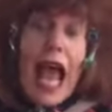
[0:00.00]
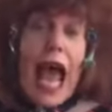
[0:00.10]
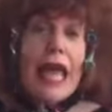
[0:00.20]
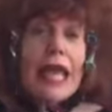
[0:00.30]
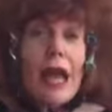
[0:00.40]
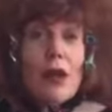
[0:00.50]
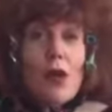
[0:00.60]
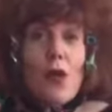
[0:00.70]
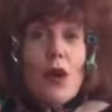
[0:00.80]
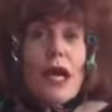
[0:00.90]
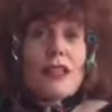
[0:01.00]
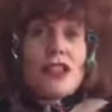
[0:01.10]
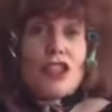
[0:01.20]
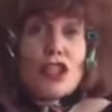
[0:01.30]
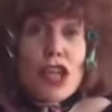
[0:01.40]
And who else
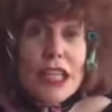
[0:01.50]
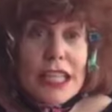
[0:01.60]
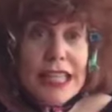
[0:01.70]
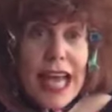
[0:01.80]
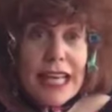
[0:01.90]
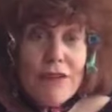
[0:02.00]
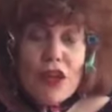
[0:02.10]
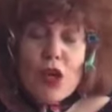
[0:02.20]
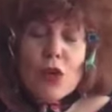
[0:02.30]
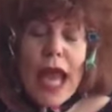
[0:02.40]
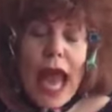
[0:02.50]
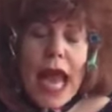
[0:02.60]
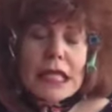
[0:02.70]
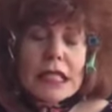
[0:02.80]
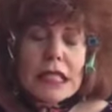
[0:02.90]
are you going to get? If you
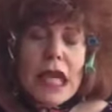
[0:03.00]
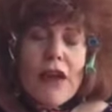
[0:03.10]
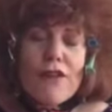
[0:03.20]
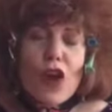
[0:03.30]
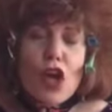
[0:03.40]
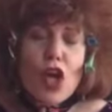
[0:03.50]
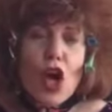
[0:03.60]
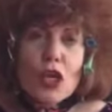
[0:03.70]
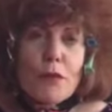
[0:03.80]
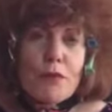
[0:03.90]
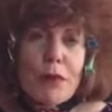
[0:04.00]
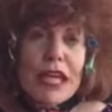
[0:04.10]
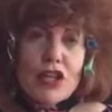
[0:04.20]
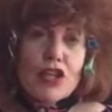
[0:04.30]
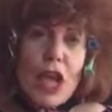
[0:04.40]
can't give a good
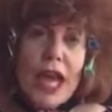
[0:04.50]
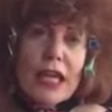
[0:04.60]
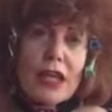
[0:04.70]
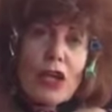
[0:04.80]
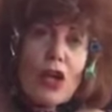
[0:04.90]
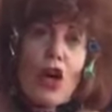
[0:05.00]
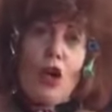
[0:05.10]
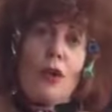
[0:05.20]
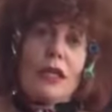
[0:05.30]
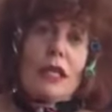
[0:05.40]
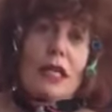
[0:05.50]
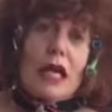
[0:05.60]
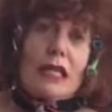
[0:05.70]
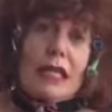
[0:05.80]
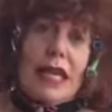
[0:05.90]
BJ, who are you
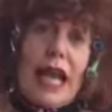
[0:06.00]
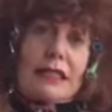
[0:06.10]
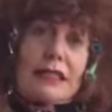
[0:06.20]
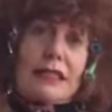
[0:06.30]
going to get?